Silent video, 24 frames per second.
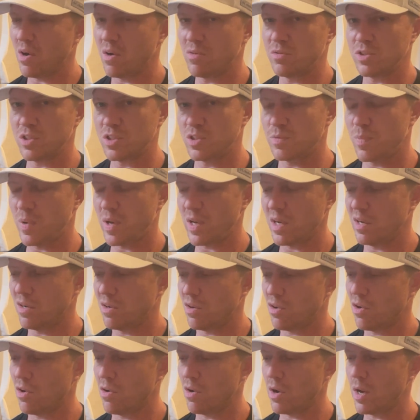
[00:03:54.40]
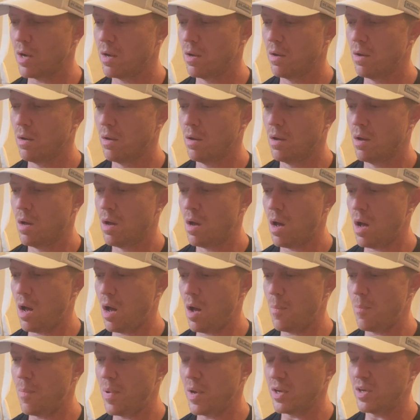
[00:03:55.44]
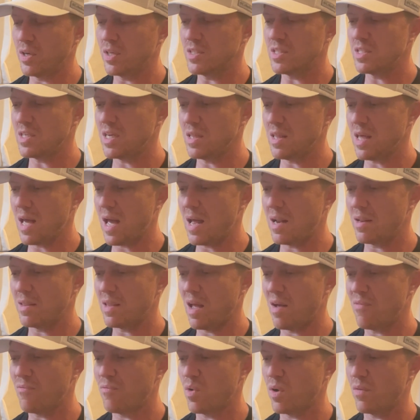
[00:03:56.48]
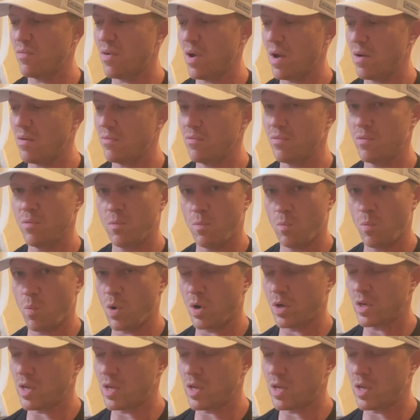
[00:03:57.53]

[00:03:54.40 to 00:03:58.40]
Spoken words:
I was just being in a hurry. But you can see that 45 worked